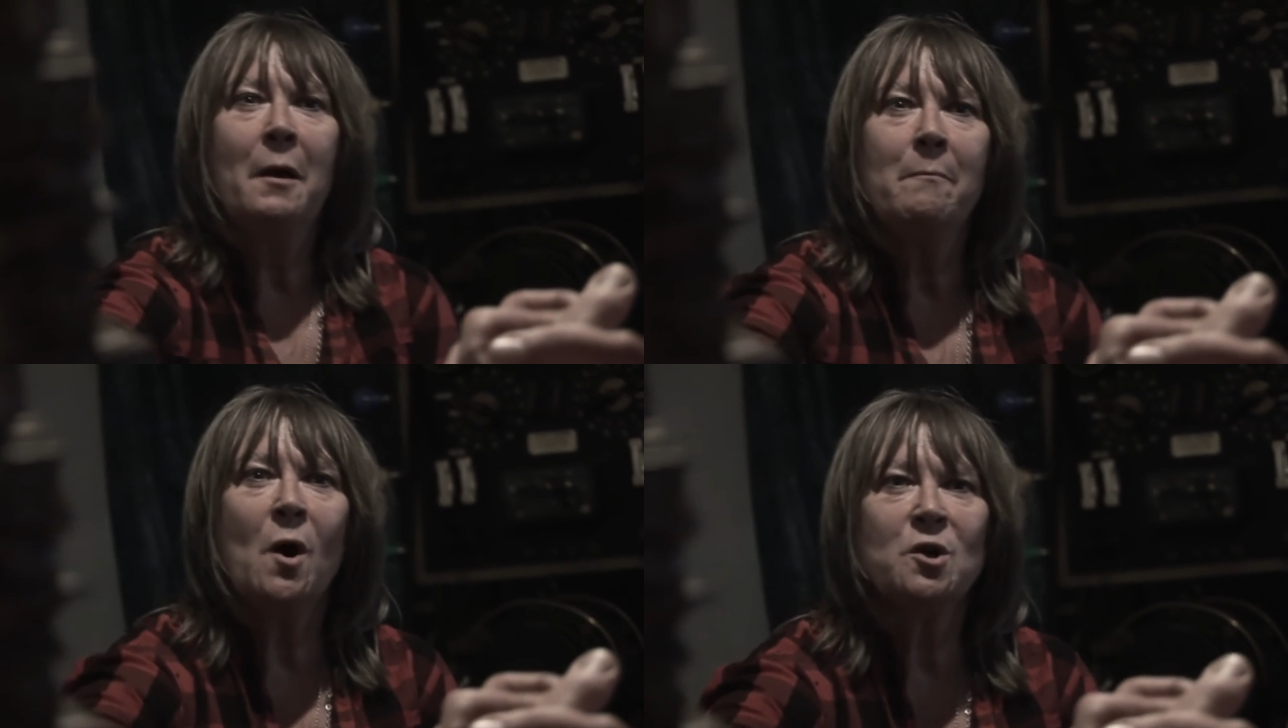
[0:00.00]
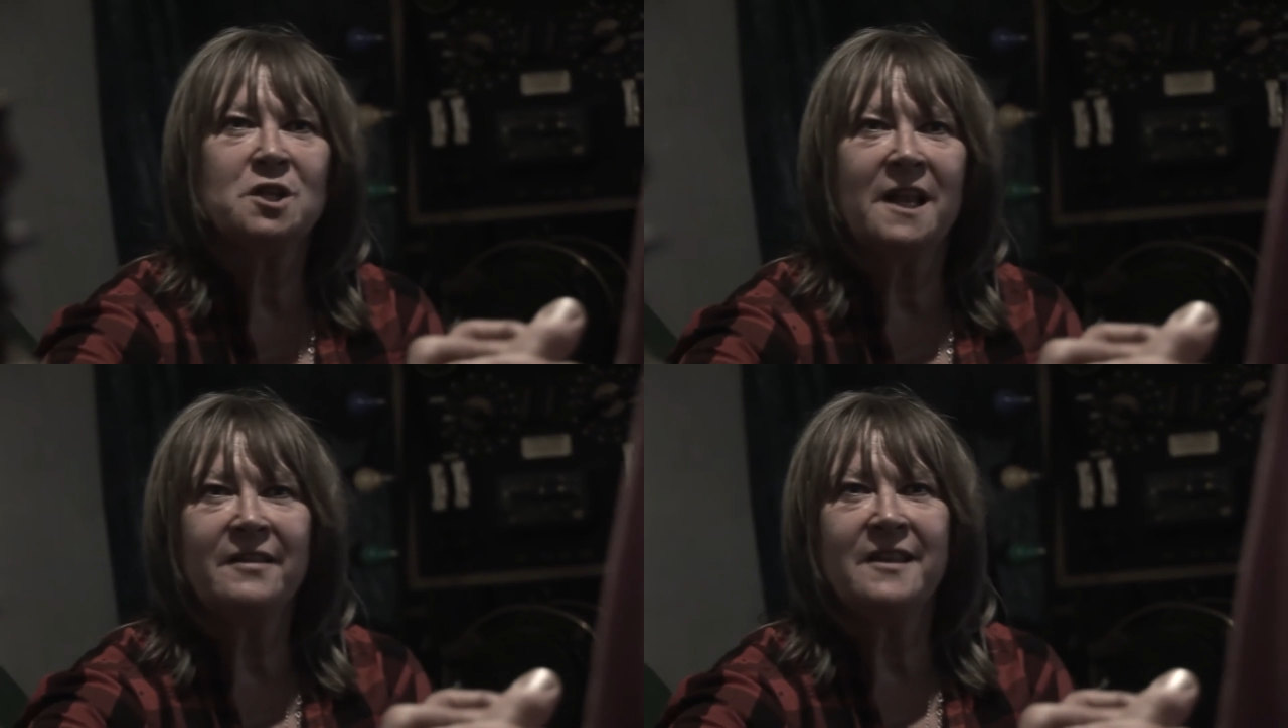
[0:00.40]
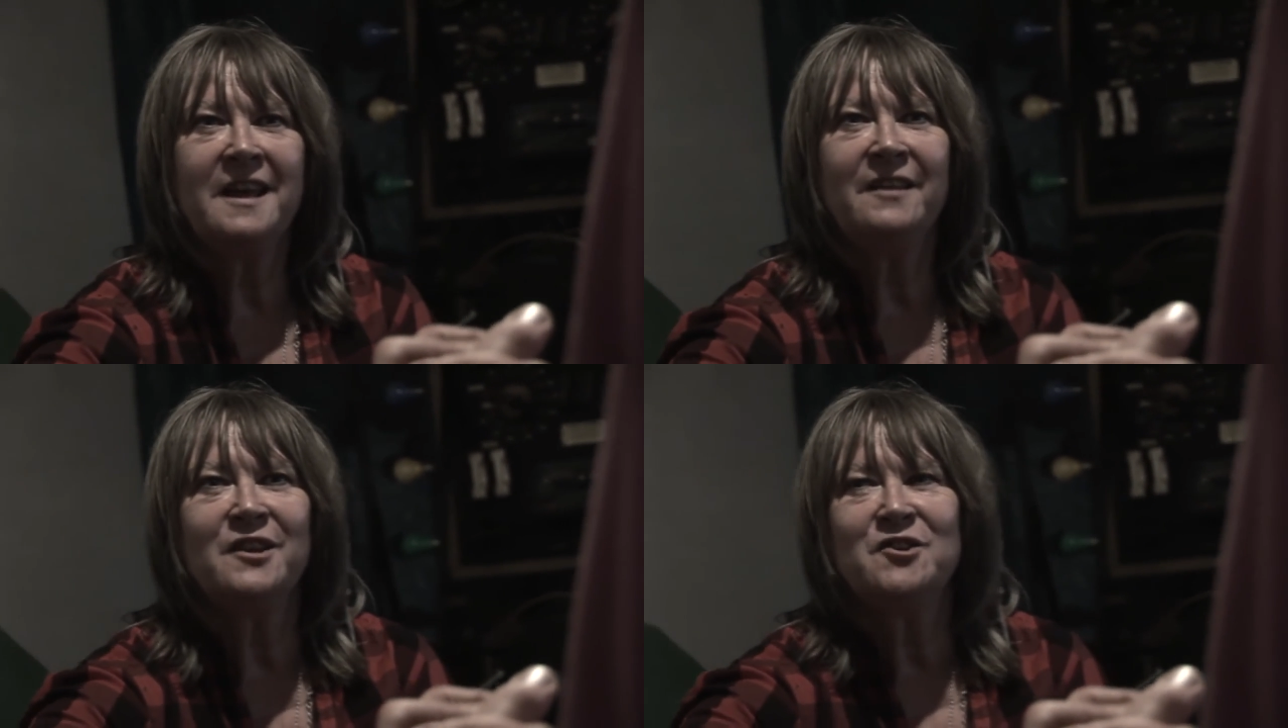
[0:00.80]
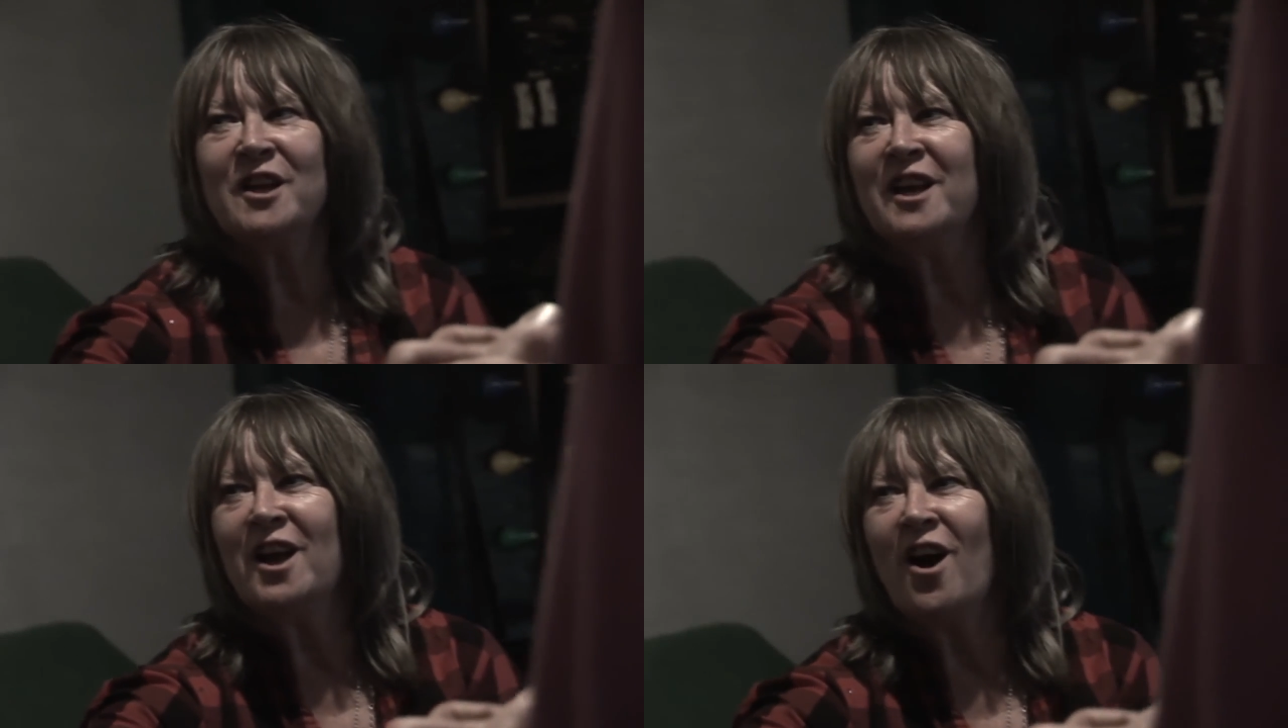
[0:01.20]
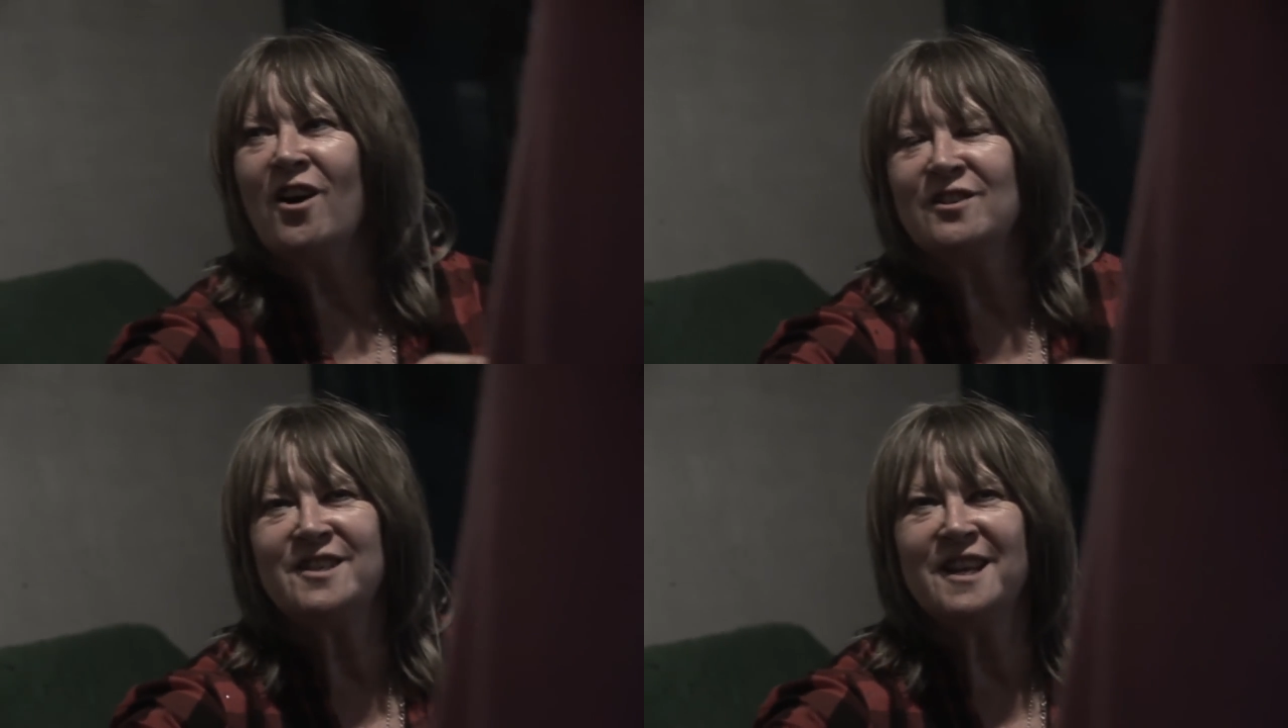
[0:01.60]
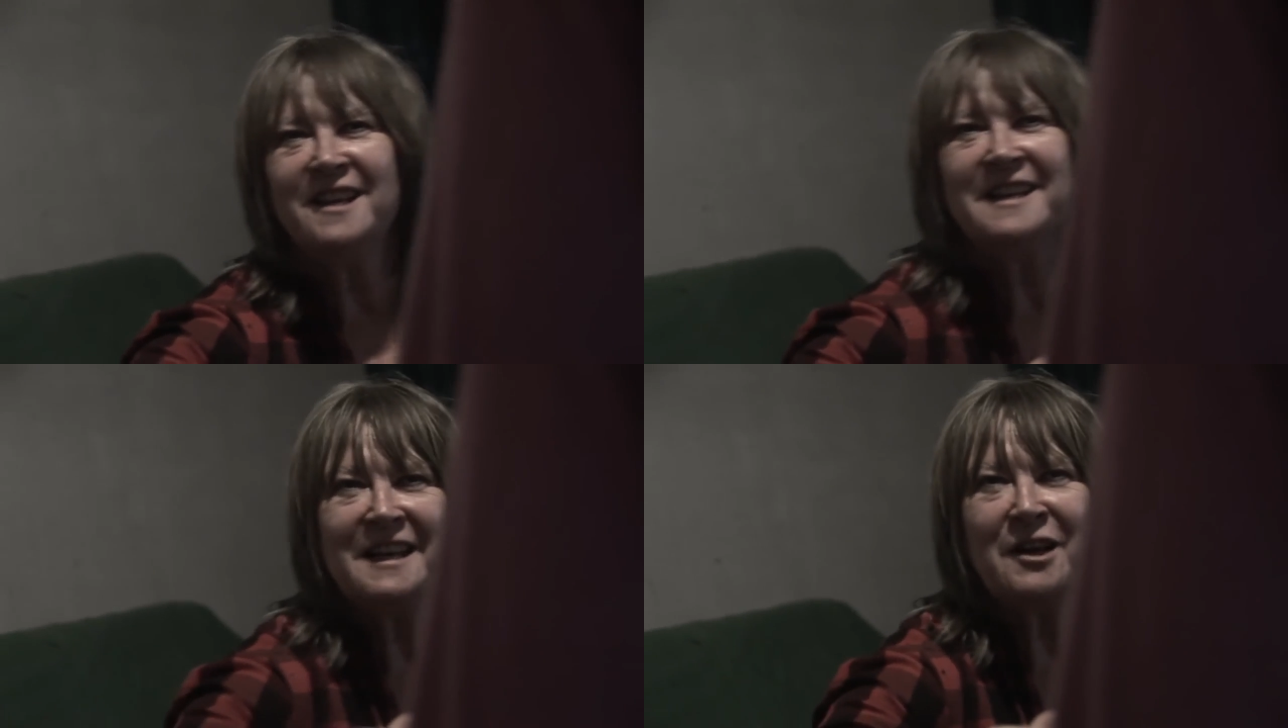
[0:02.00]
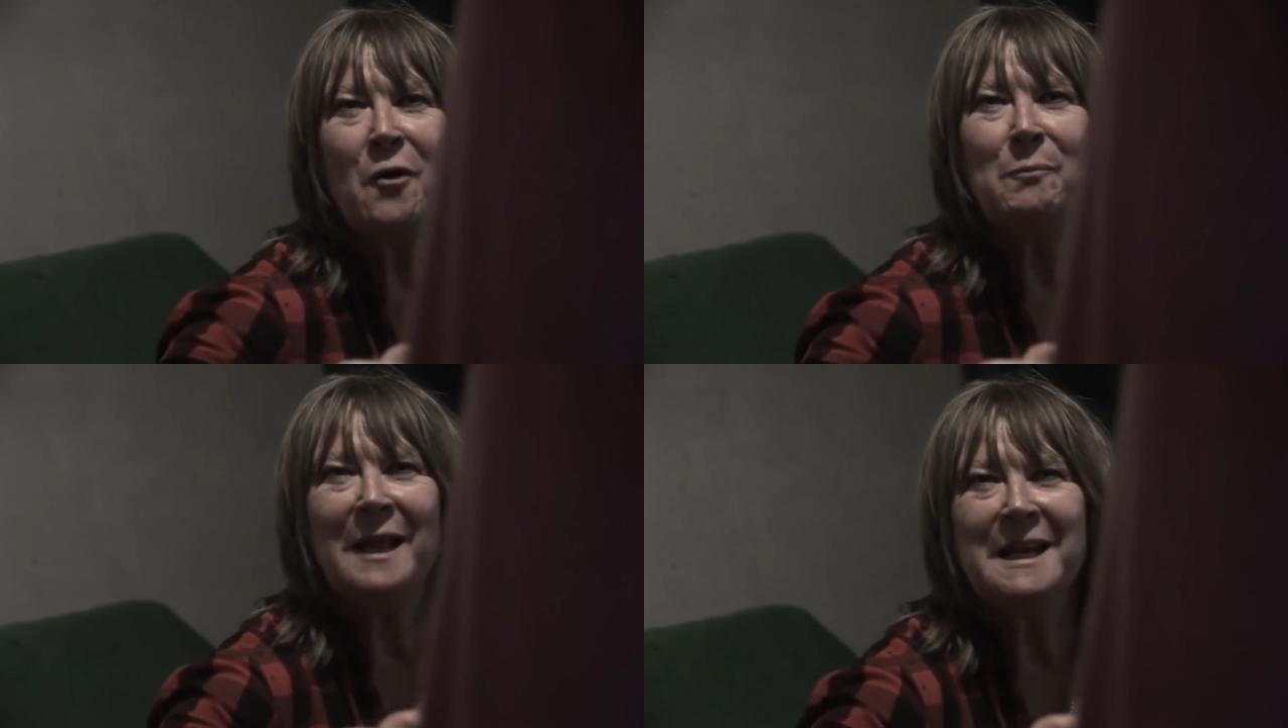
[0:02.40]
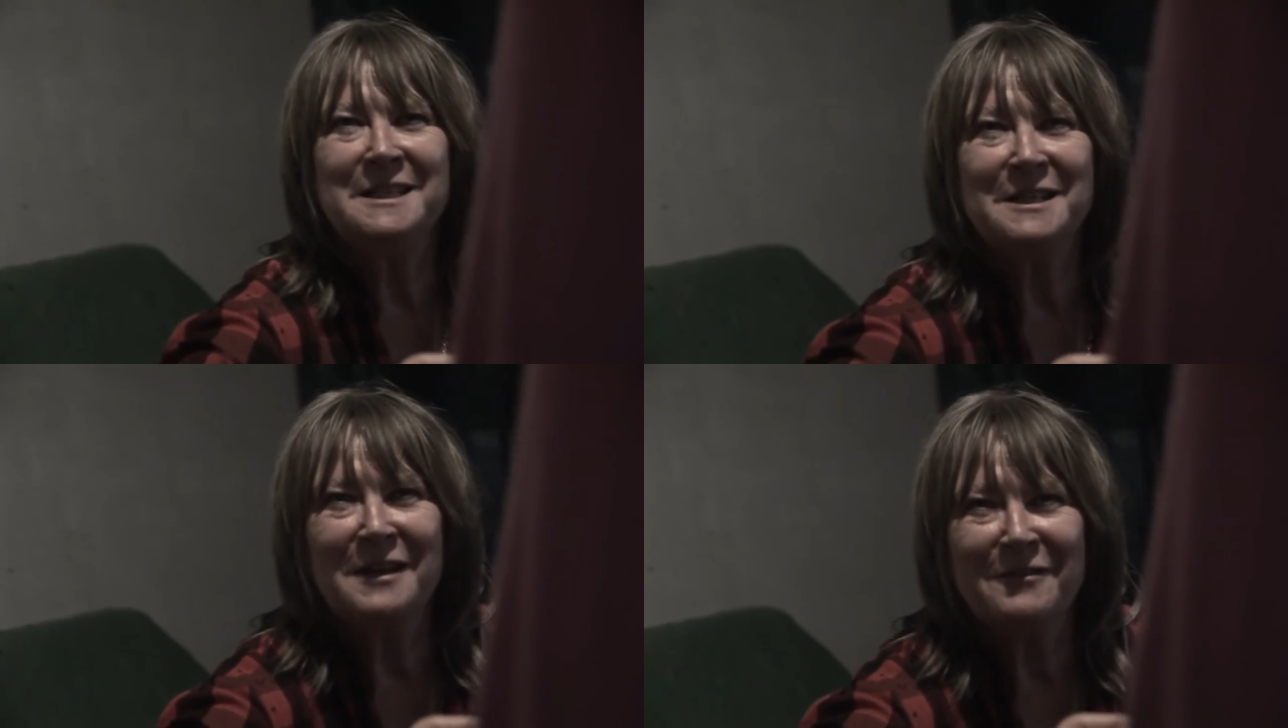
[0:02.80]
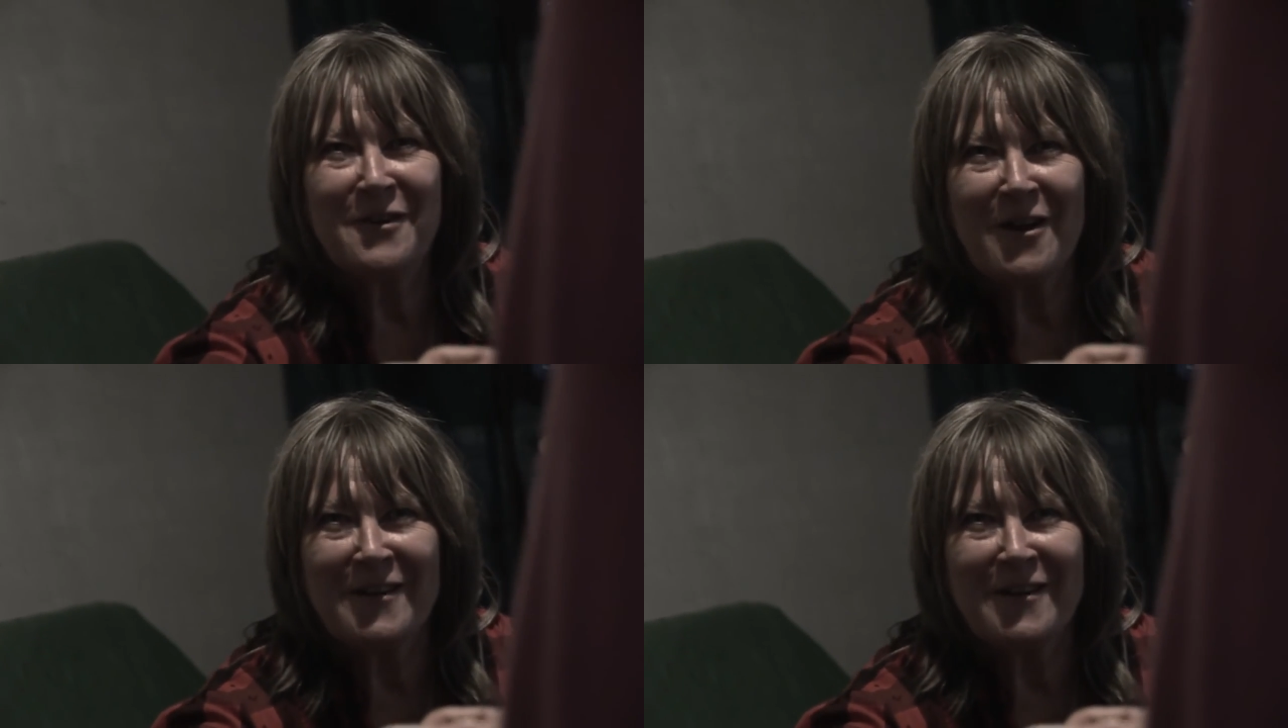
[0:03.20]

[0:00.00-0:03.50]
Marshall had the trigger guard, the gold plated for our